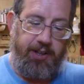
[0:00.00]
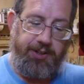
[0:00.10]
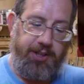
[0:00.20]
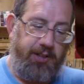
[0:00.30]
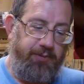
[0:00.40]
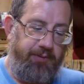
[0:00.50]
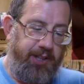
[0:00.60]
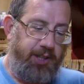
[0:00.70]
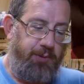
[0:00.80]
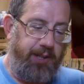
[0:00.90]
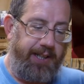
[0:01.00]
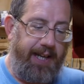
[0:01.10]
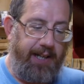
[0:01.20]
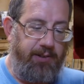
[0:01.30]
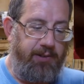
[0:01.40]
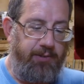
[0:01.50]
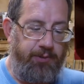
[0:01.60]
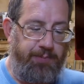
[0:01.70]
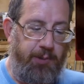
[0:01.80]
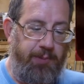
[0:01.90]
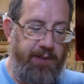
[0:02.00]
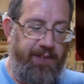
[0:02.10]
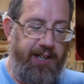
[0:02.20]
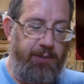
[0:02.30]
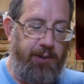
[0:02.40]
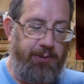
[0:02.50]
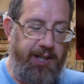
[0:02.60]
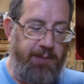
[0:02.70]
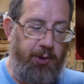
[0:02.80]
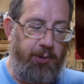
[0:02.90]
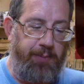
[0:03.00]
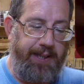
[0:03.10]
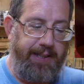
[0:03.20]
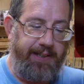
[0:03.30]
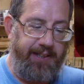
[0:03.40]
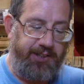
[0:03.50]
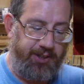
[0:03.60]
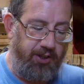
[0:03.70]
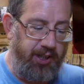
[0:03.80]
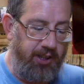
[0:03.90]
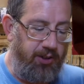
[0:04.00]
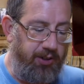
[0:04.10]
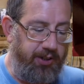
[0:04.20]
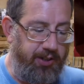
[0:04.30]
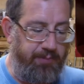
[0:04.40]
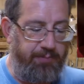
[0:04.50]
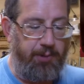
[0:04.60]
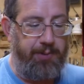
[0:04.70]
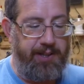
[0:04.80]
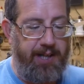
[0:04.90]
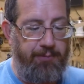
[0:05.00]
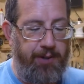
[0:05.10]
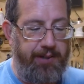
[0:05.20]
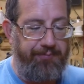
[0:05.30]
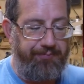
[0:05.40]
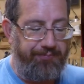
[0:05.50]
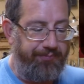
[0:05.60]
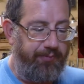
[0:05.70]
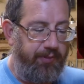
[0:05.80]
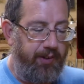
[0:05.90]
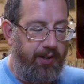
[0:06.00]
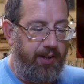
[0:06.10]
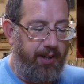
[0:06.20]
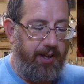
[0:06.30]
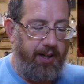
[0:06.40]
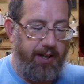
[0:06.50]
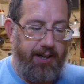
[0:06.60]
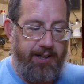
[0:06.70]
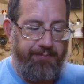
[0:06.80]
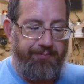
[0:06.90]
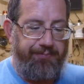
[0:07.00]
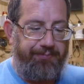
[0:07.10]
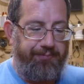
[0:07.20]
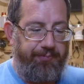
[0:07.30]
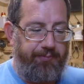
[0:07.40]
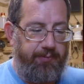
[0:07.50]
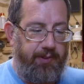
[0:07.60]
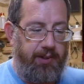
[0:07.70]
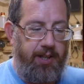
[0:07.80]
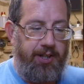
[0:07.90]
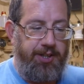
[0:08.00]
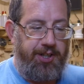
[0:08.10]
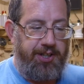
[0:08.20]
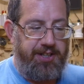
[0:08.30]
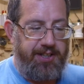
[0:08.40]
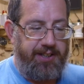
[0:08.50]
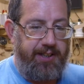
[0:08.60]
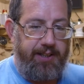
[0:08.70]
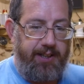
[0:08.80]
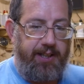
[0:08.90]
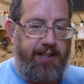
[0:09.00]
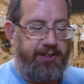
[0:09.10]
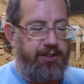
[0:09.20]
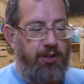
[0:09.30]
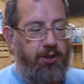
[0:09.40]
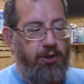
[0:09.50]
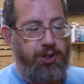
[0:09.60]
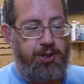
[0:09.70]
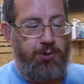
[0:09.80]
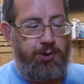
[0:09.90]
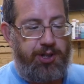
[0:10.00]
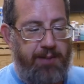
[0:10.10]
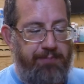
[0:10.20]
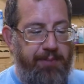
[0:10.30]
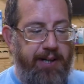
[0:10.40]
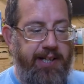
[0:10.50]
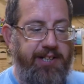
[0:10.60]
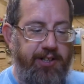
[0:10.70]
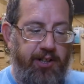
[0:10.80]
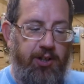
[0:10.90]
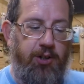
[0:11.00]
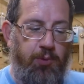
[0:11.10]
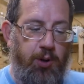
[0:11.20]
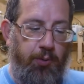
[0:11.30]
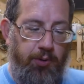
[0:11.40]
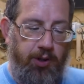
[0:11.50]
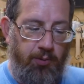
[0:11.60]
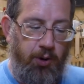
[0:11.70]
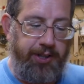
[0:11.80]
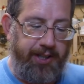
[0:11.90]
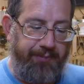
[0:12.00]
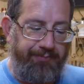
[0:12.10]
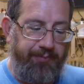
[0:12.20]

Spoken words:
So this one again was probably fairly well down the bottom here. It's slightly longer than probably that one, and as you can see, it's a lot shorter, but it's a lot wider.